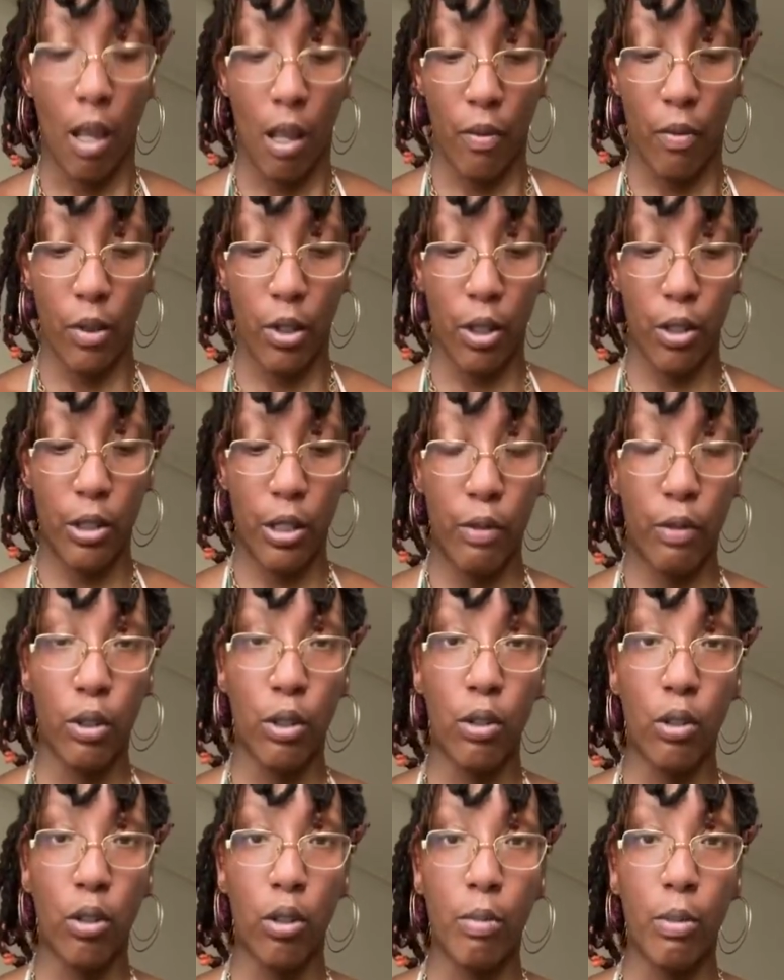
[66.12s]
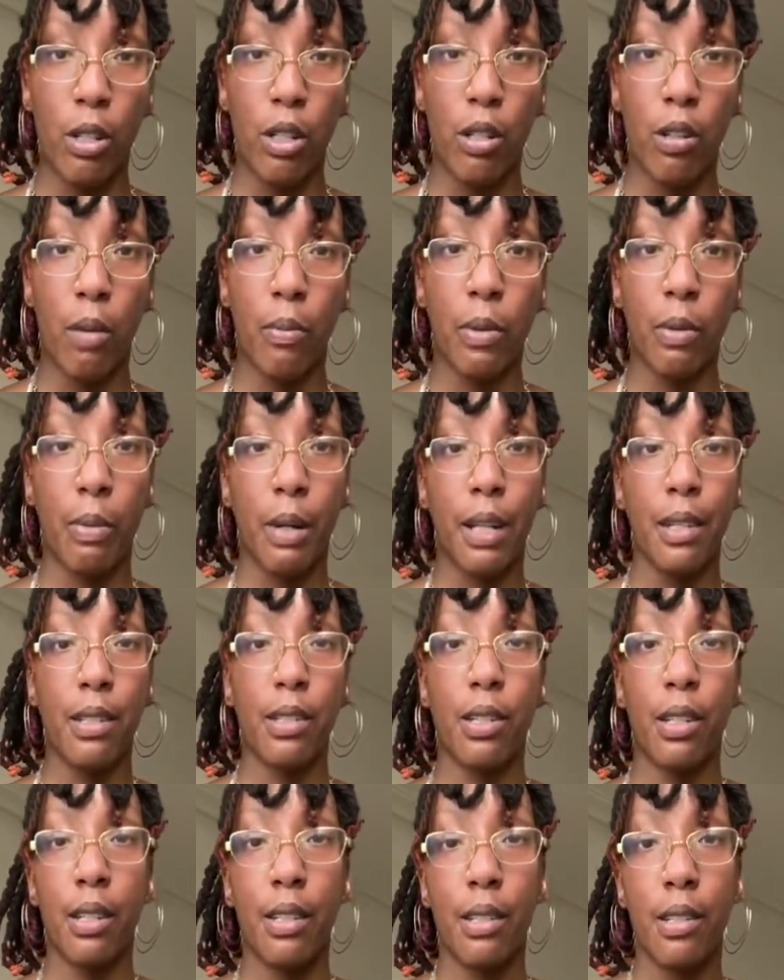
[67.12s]
For those of you who know me, you know I'm the body
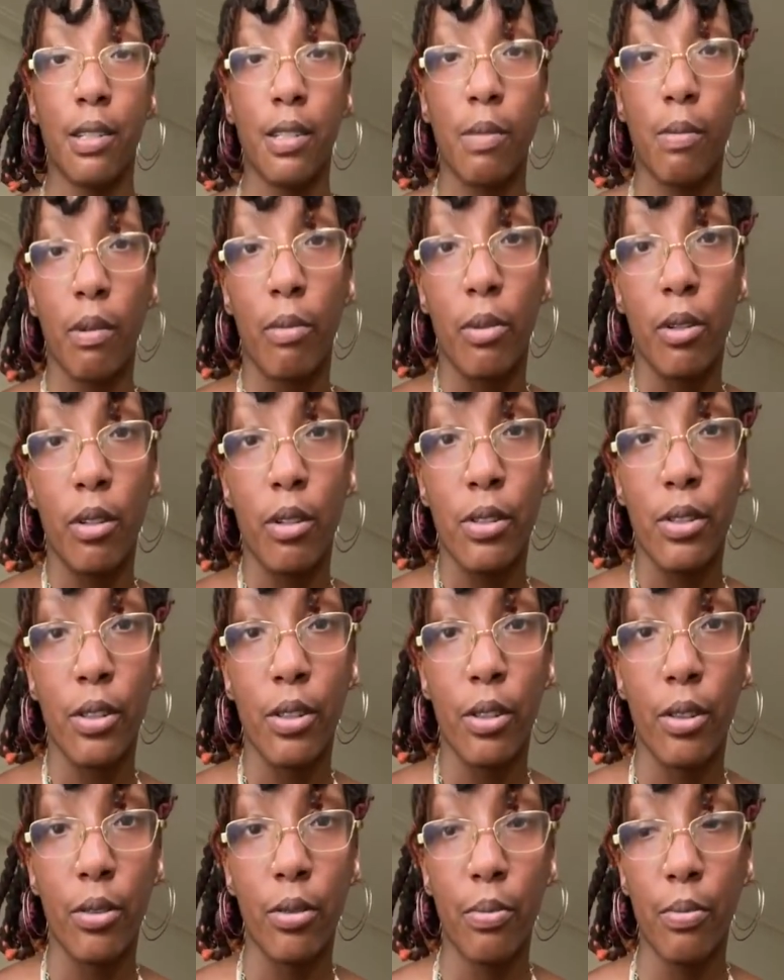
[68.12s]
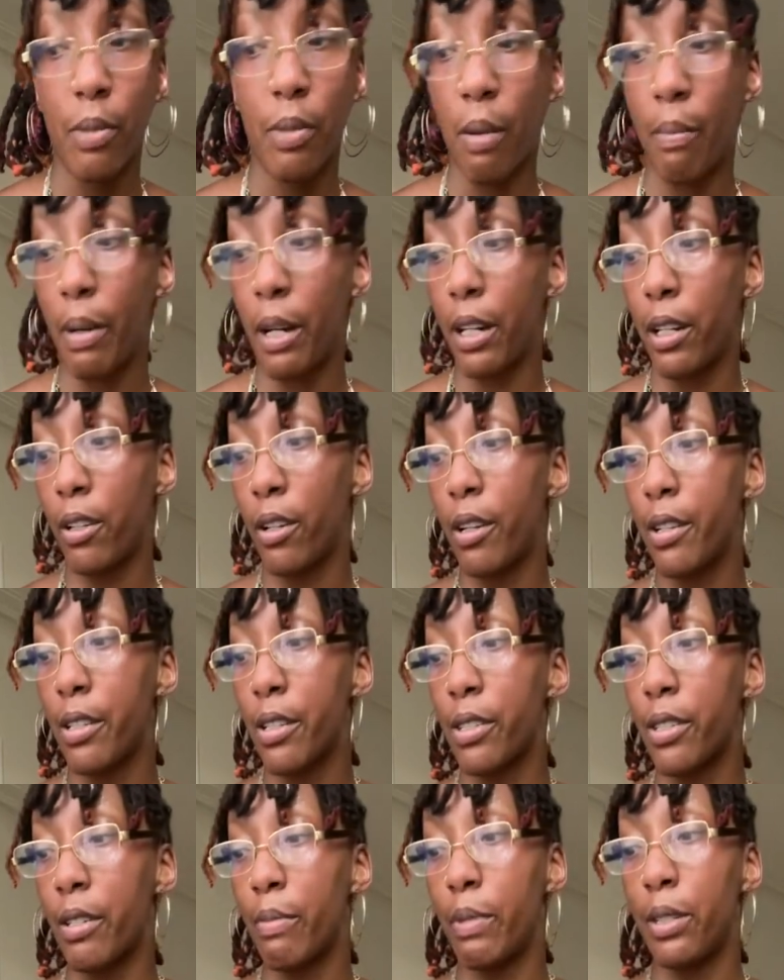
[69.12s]
scientist, but I'm also a body
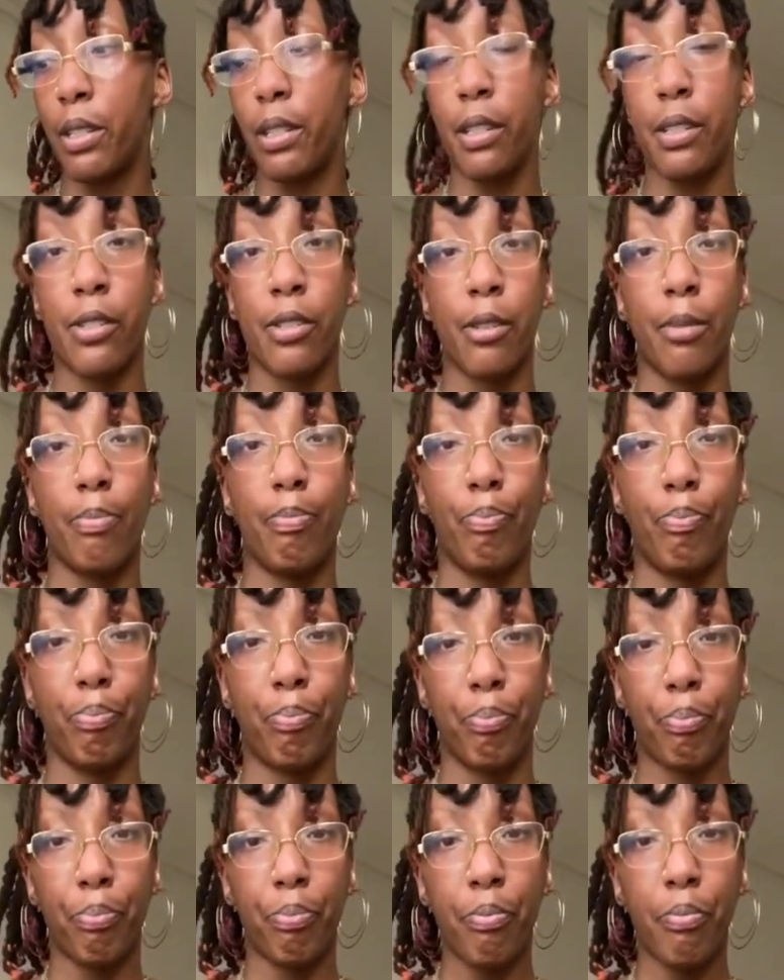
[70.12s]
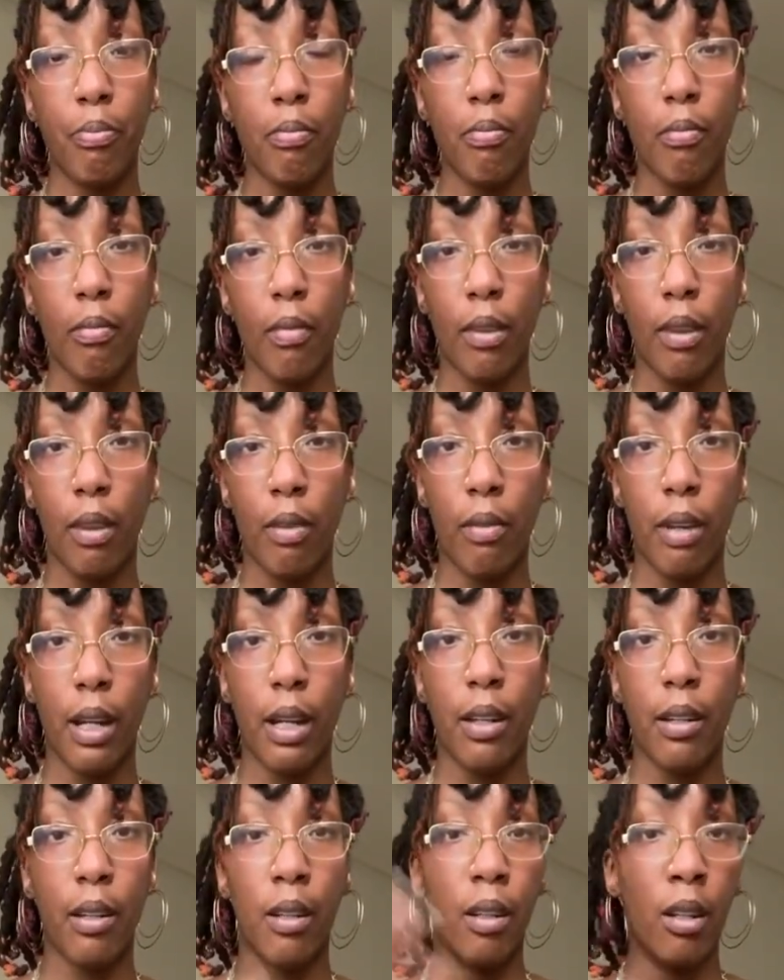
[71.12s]
artist. I'm a dancer,
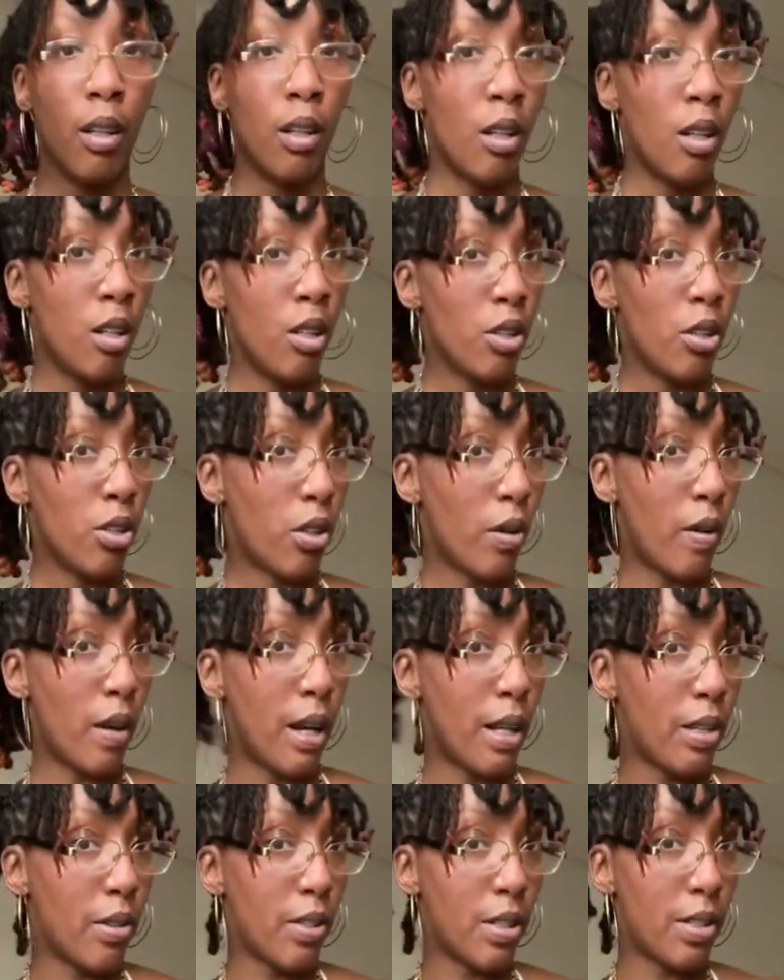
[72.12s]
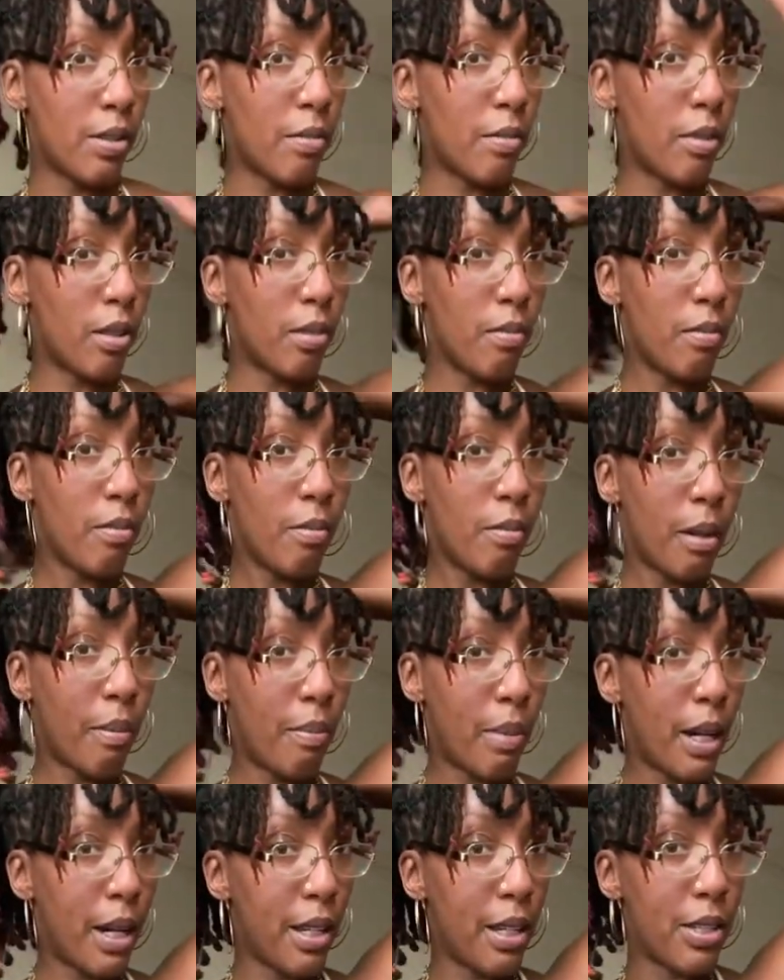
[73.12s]
right? So I use my
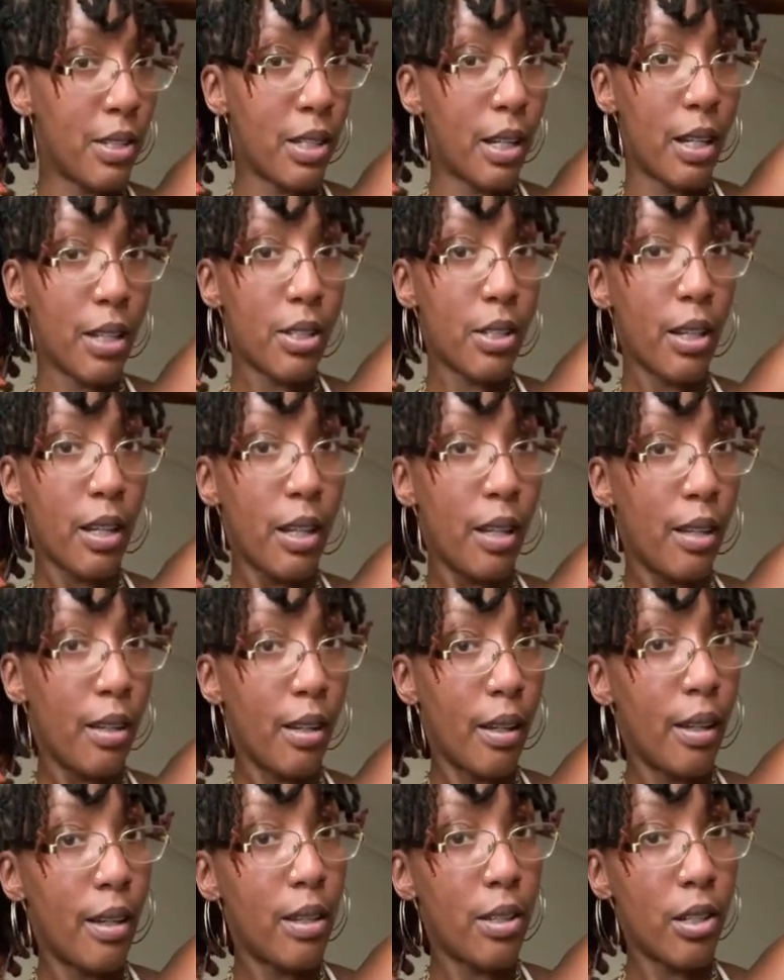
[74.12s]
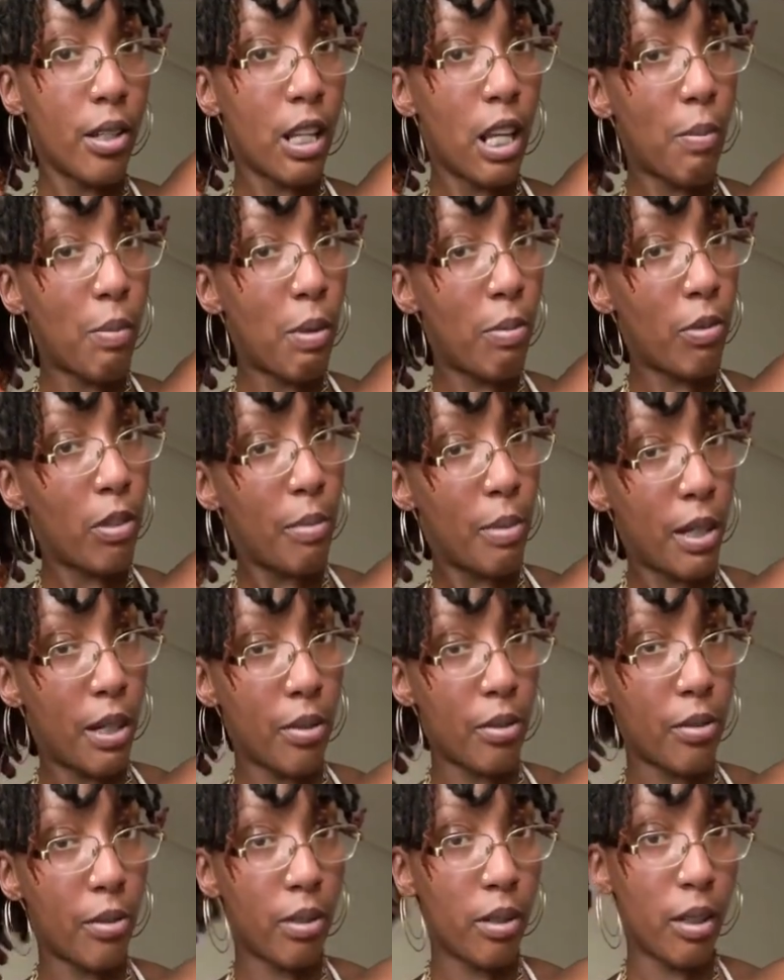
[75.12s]
body to educate. I educate people about
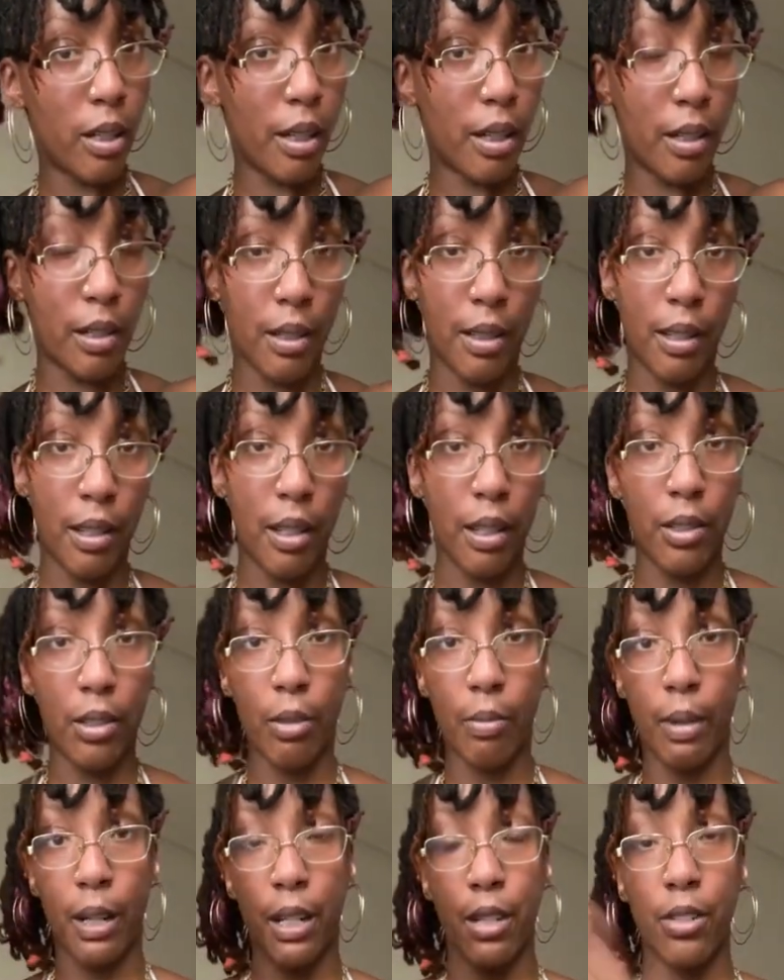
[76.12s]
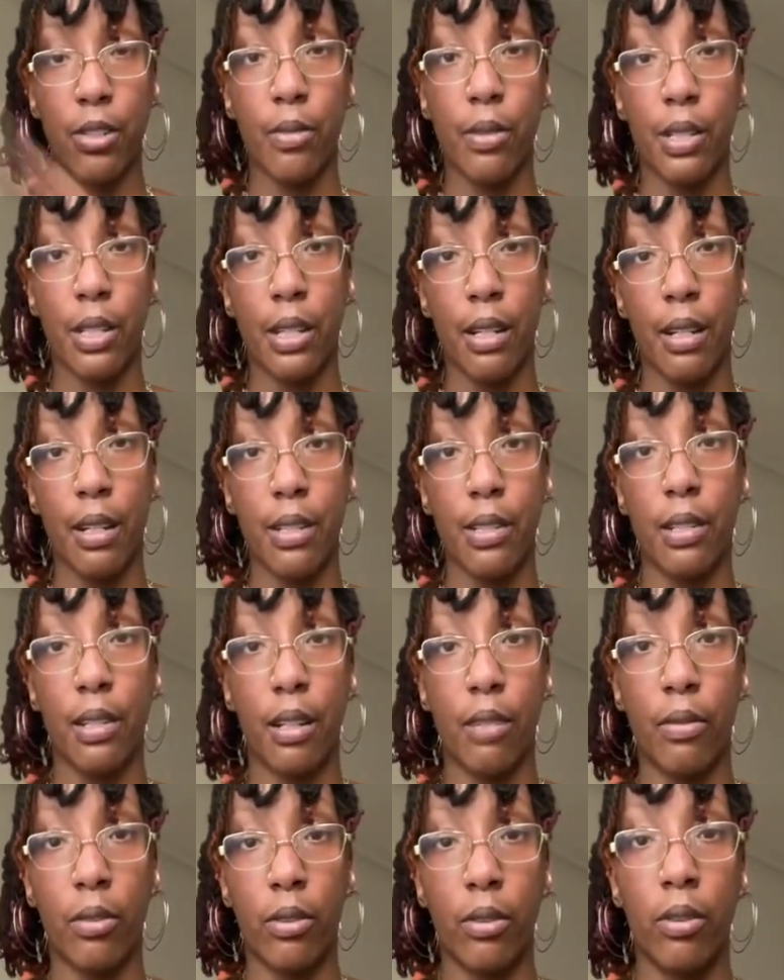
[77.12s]
how to get their body to its highest
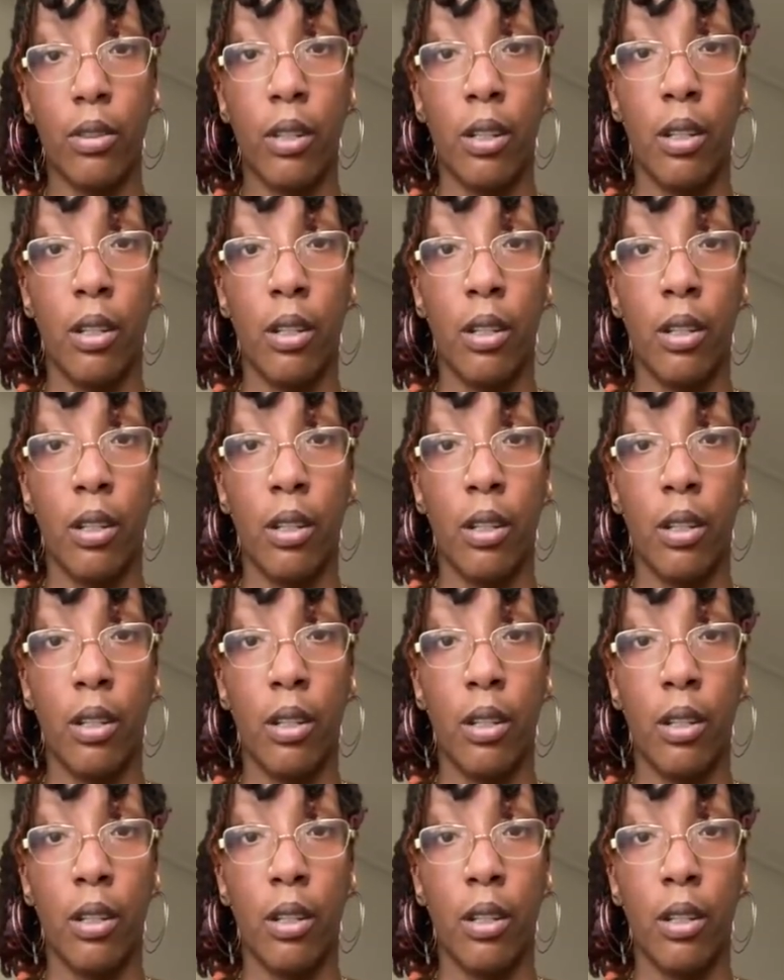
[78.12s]
level.